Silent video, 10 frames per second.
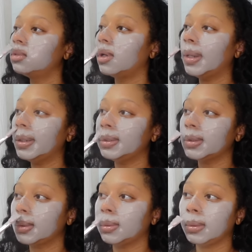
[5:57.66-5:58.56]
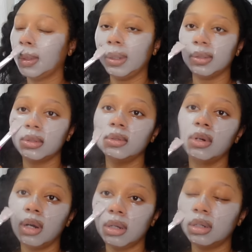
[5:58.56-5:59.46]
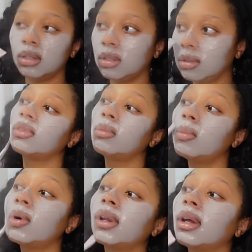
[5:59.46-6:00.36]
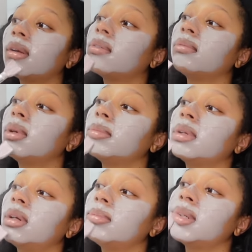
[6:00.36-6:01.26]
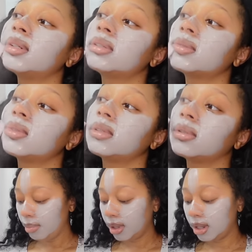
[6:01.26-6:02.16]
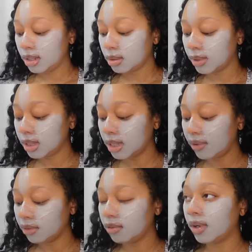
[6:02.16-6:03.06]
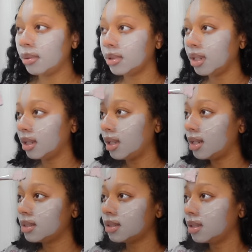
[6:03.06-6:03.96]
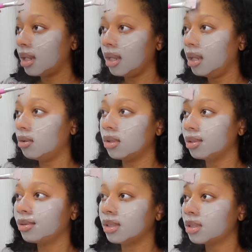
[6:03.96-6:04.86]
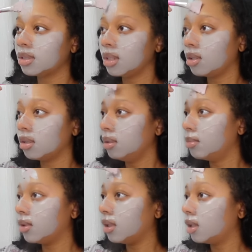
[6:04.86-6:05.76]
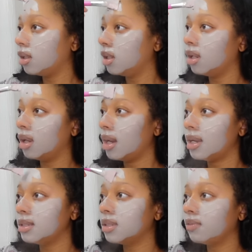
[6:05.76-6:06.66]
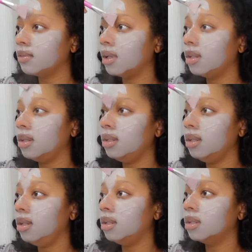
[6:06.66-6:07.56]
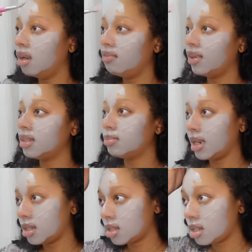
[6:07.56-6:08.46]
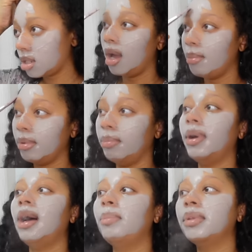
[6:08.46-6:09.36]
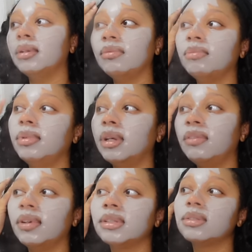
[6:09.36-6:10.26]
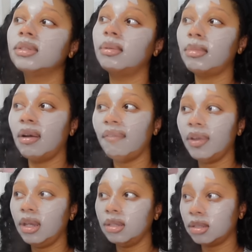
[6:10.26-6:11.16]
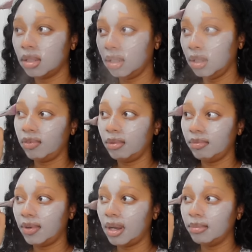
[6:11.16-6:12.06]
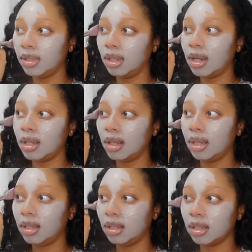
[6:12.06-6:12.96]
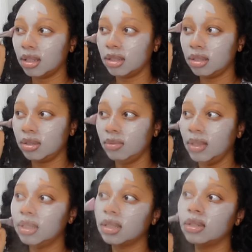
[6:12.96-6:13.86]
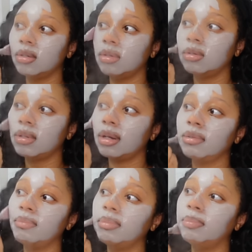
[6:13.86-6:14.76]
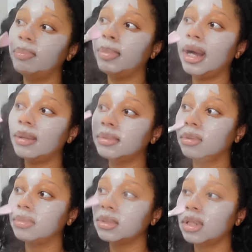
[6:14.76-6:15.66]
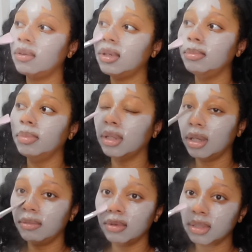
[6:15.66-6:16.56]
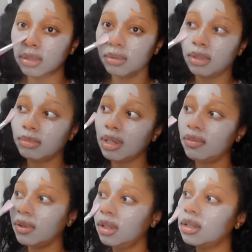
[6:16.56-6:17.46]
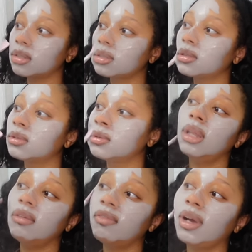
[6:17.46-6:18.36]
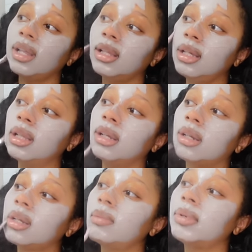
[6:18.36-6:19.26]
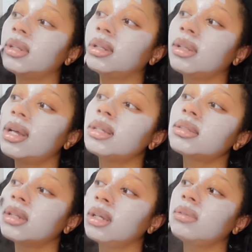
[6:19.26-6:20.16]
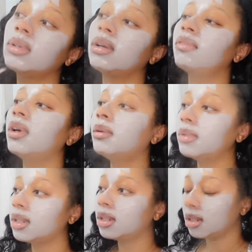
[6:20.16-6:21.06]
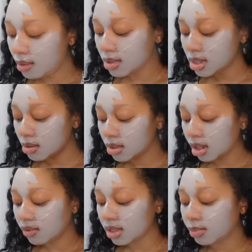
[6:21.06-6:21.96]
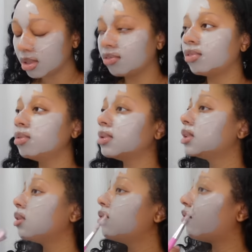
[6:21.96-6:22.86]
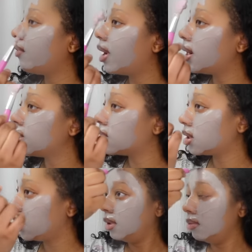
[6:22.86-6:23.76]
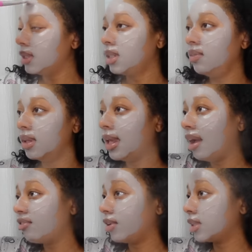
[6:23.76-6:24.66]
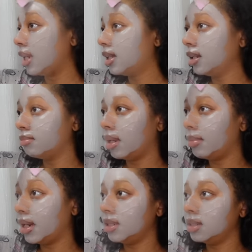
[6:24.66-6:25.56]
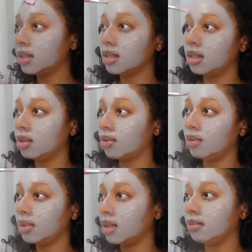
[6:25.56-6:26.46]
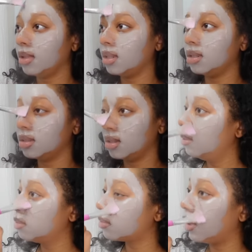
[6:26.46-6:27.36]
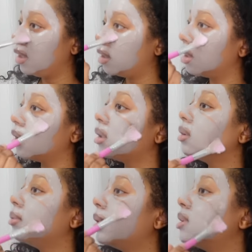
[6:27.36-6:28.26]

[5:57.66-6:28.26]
dries like too hard. From what I can remember, I'm not sure. But especially after vomiting last night, or I should say early morning, I definitely need a face mask. I've been popping them blood vessels in my face from vomiting. I, uh, like two weeks ago, I popped almost every blood vessel in my face and it finally cleared up. And then last night when I vomited, I was so nervous, but the food was so fresh. It wasn't even that fresh. I think my body just didn't agree with it because it was right there on my